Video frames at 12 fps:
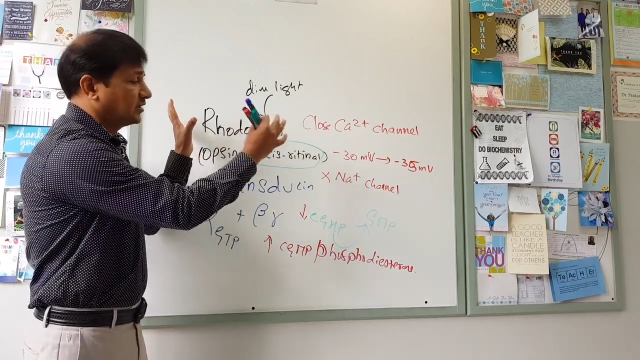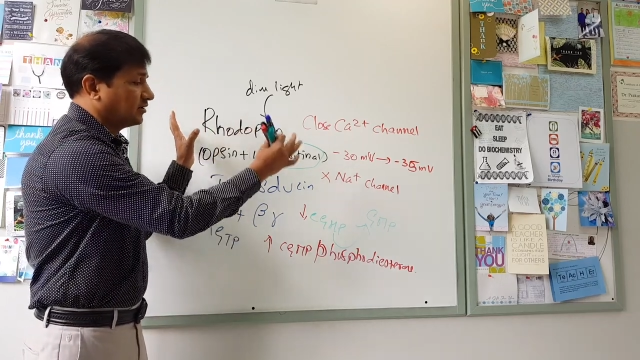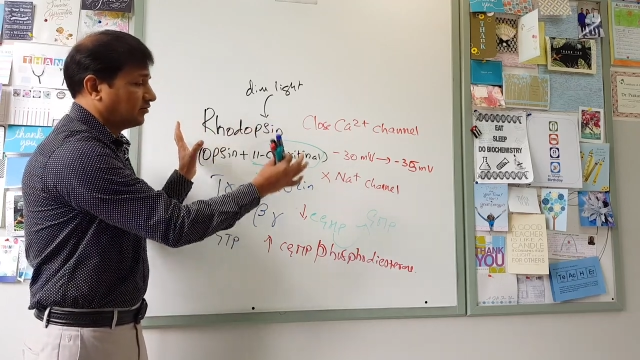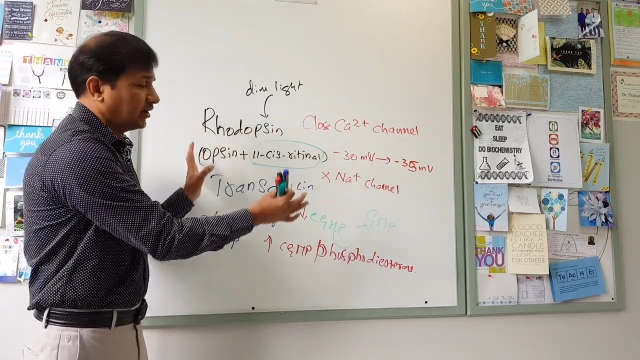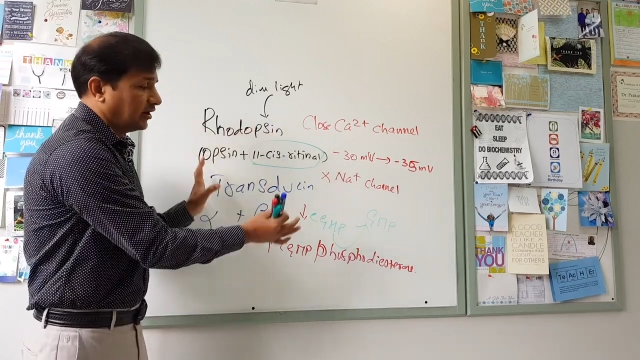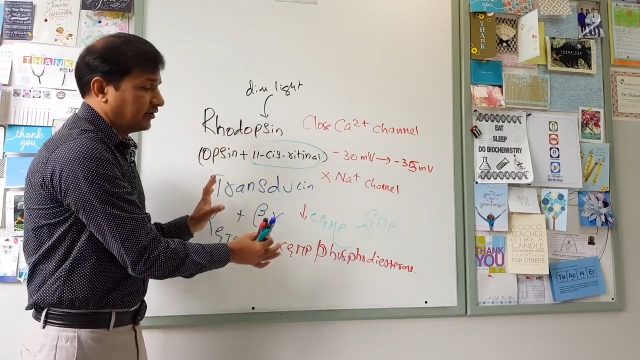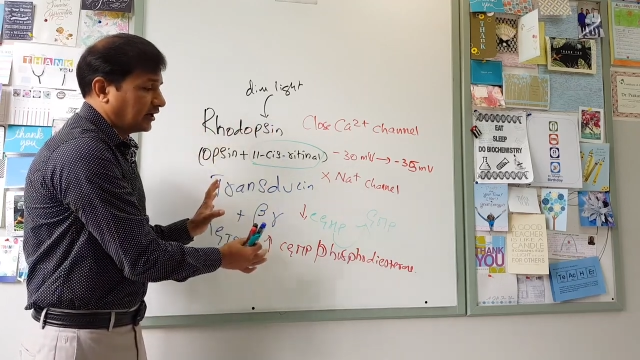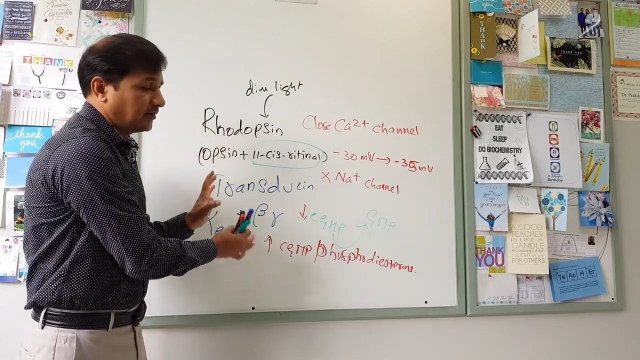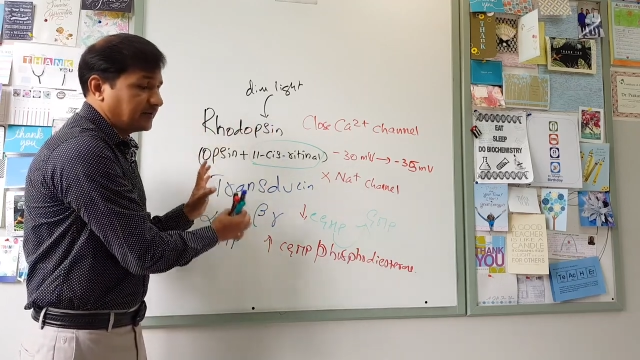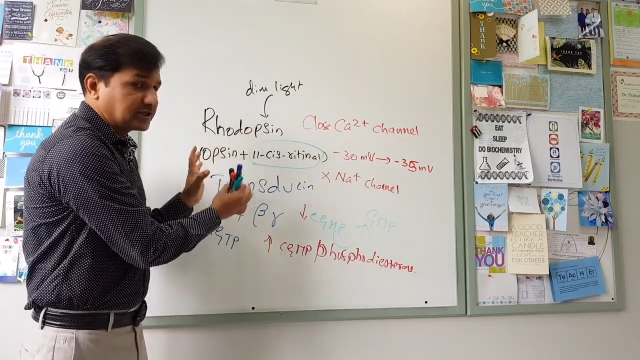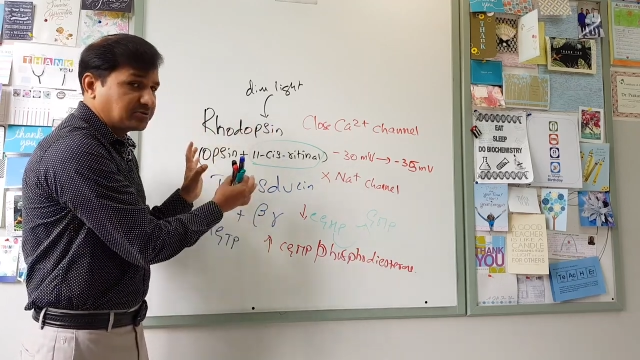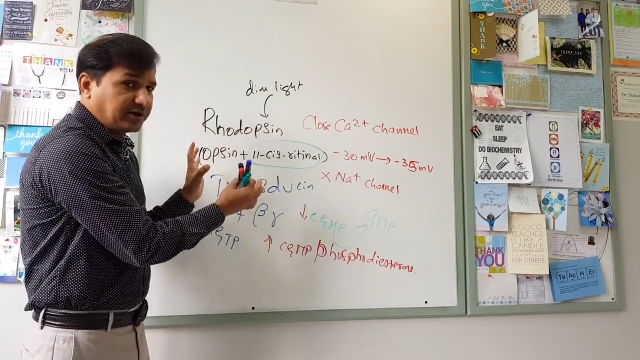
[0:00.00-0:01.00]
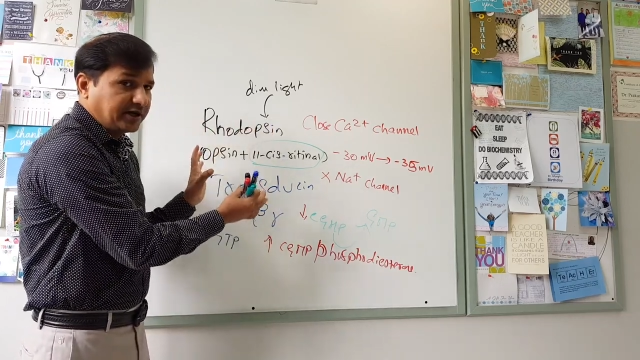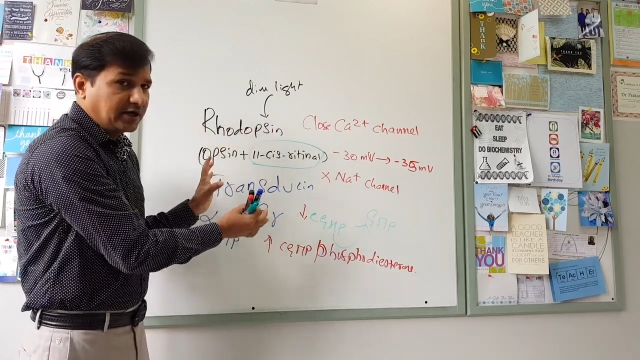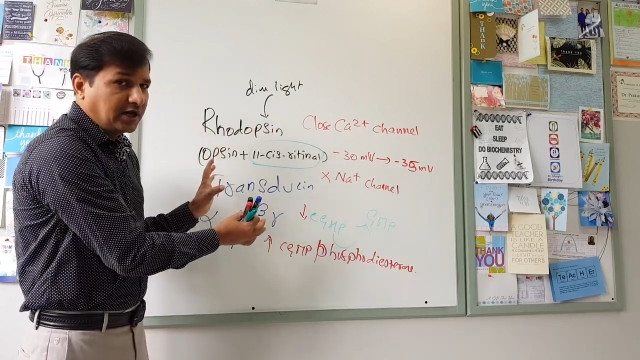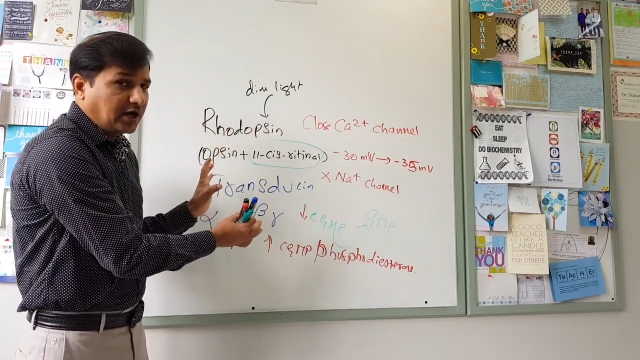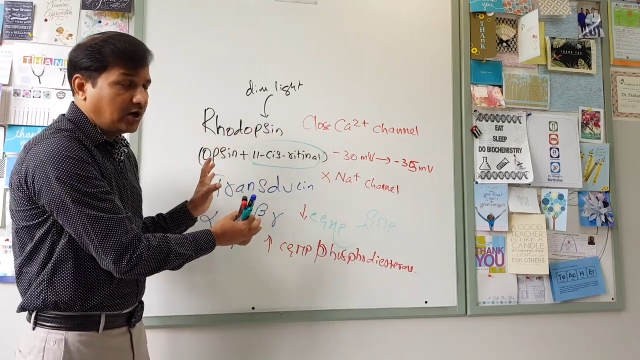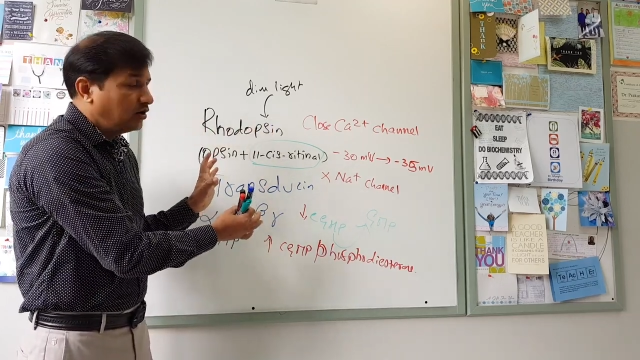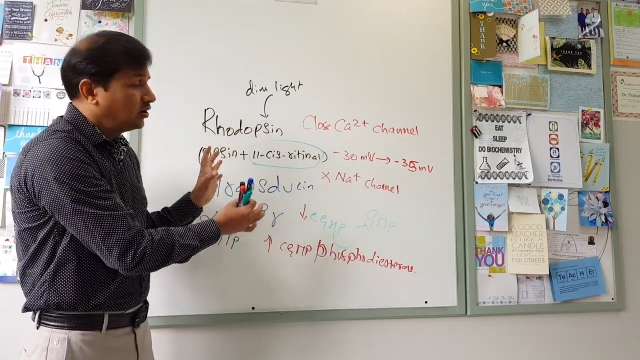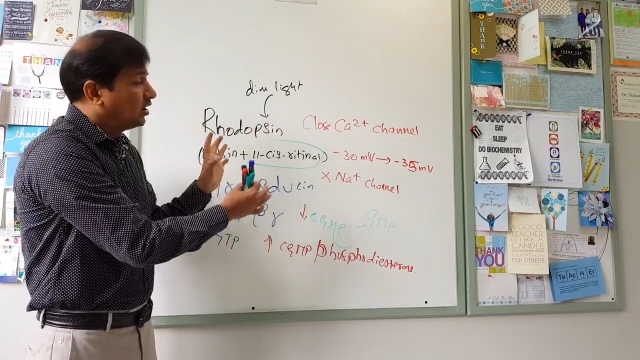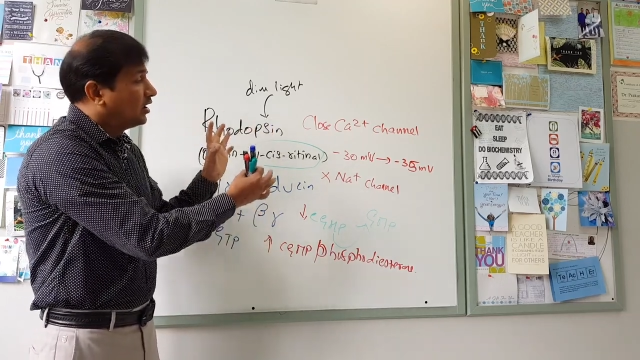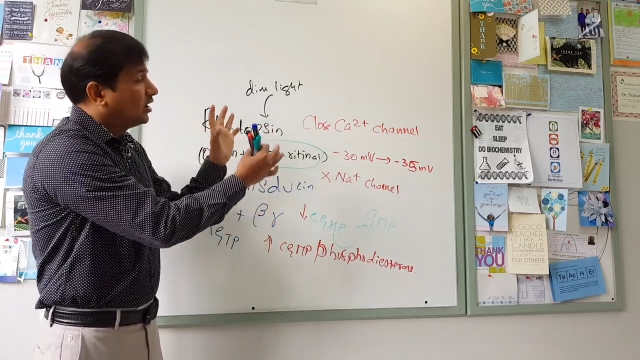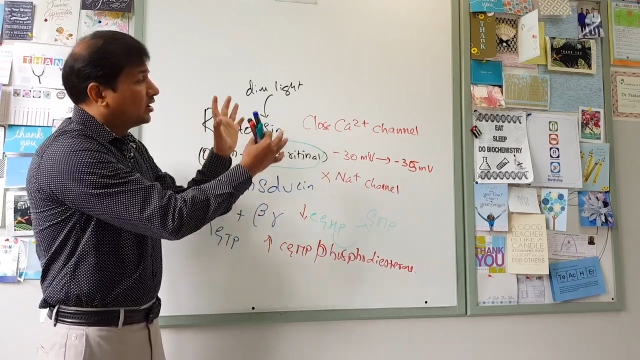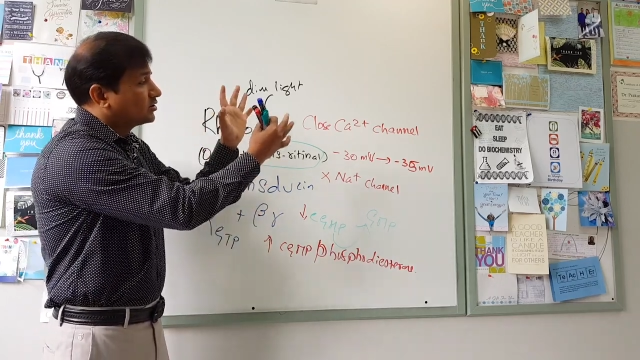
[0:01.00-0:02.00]
whatever I am explained now,
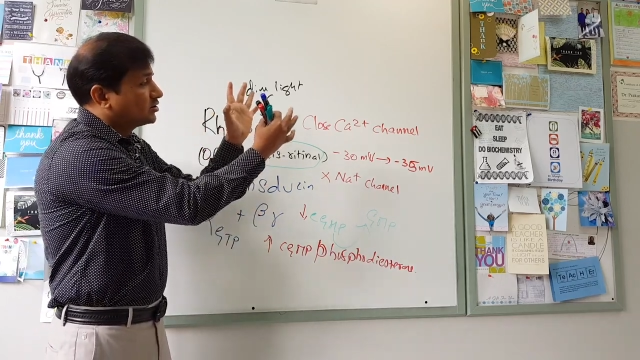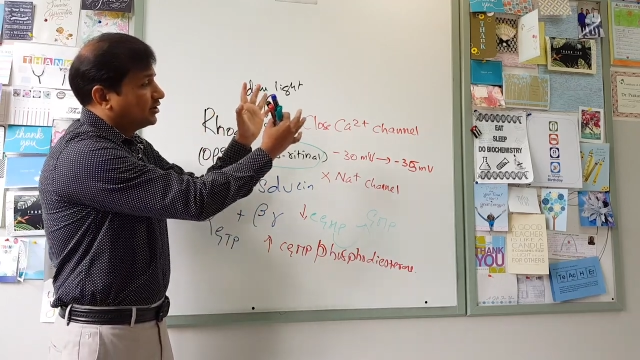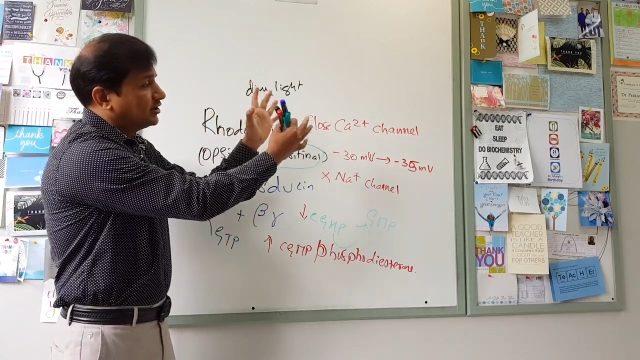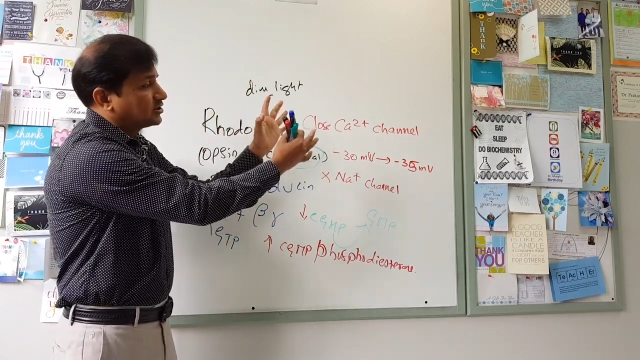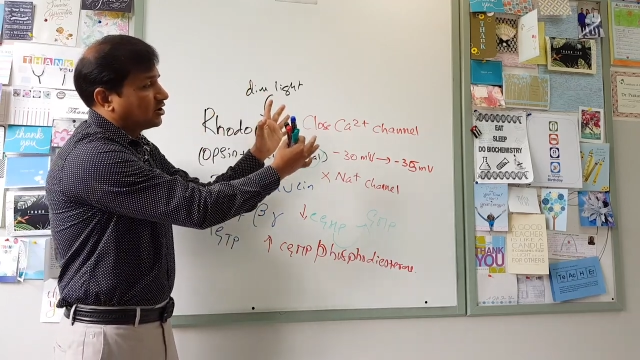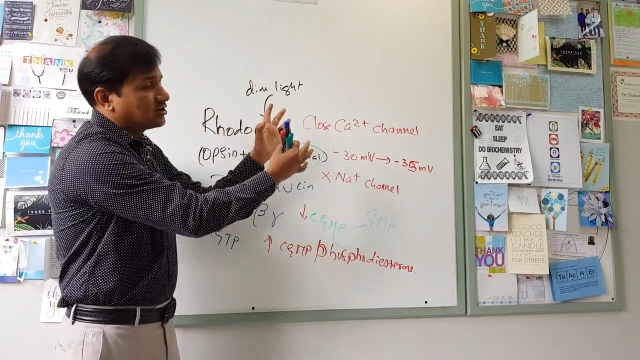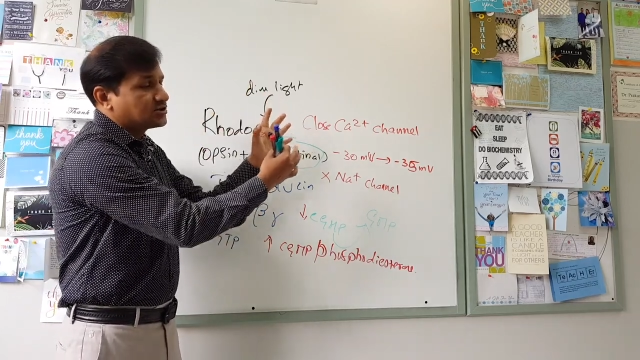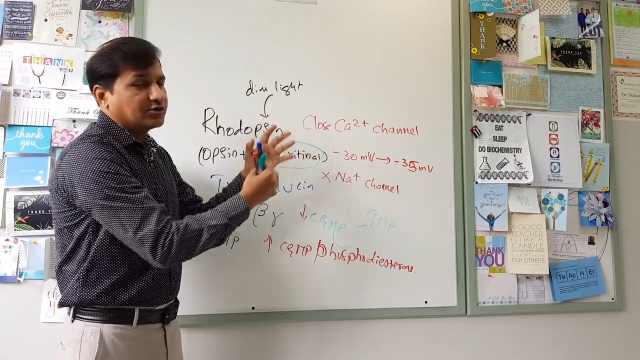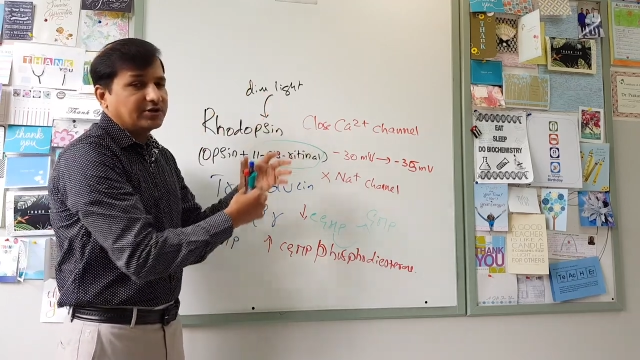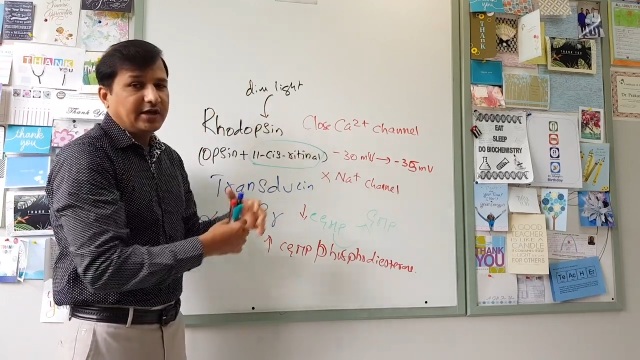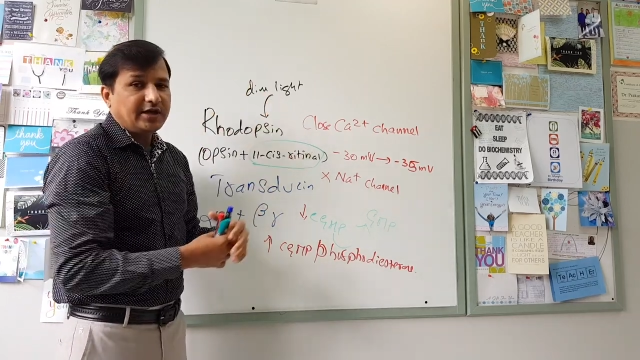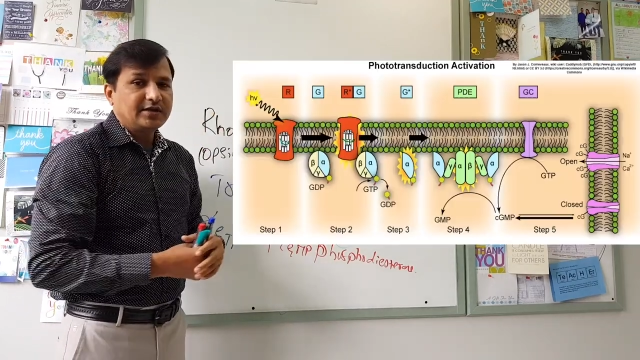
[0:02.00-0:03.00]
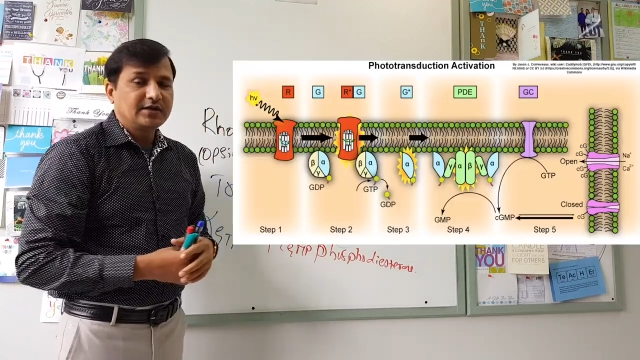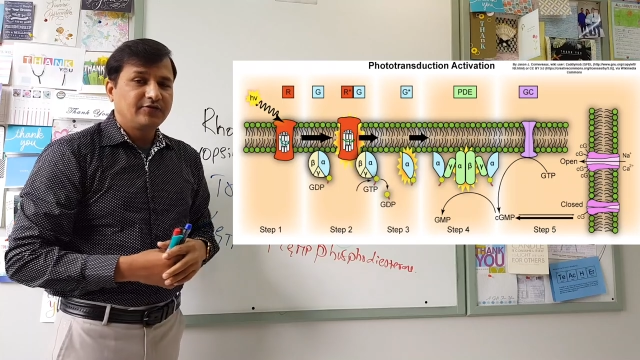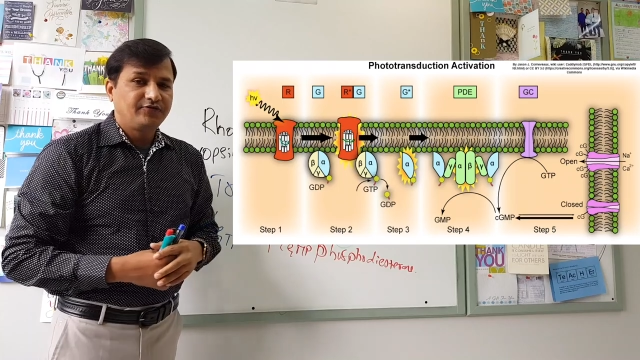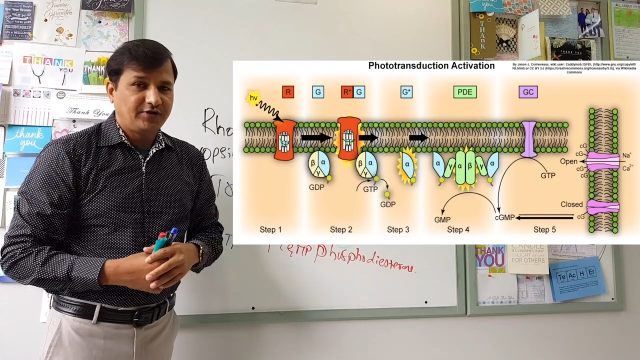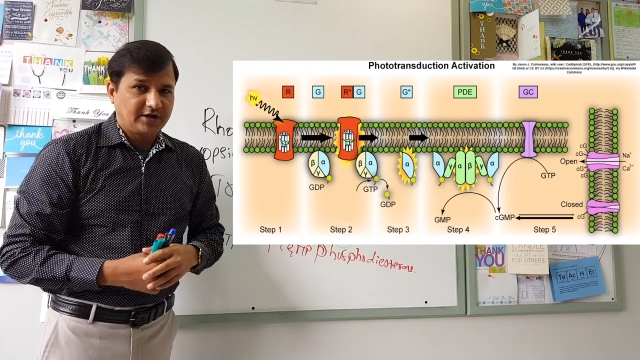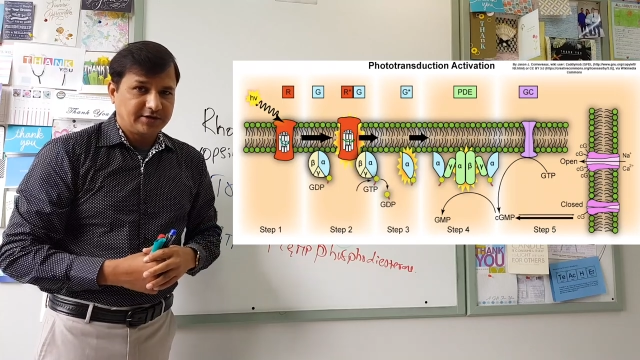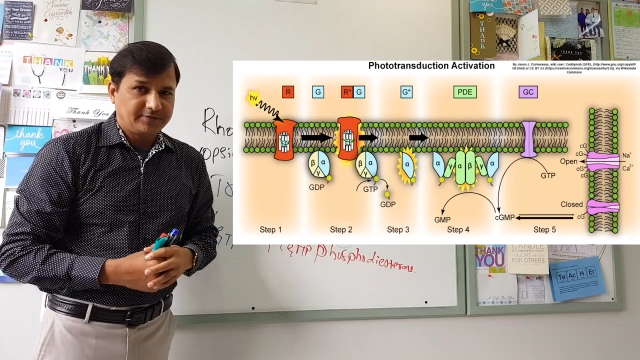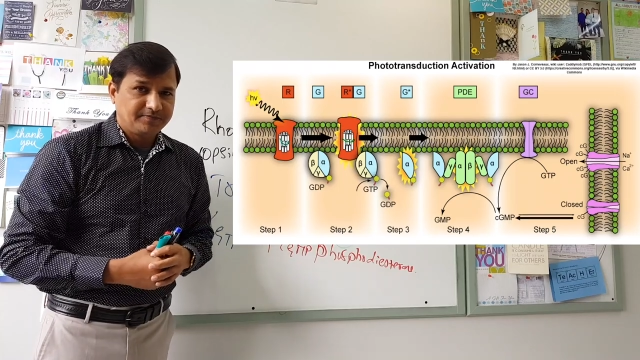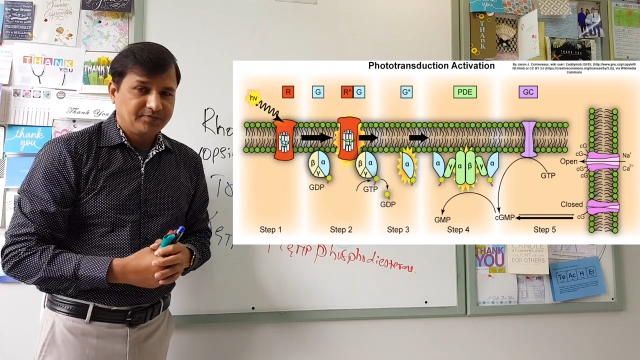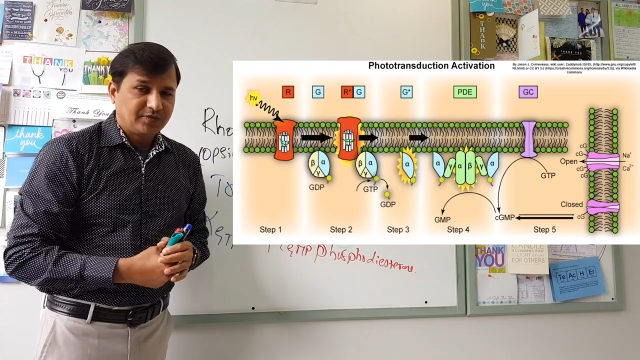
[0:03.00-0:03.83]
so it is also there in the figure.